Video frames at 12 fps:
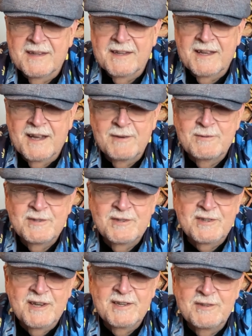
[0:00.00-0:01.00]
I was just
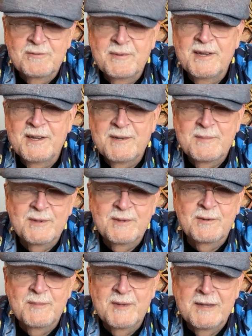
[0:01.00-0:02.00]
kind of tweaking him a
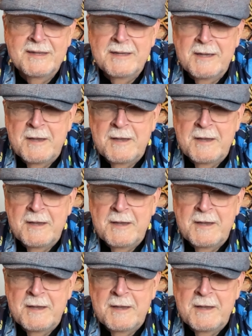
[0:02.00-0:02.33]
little bit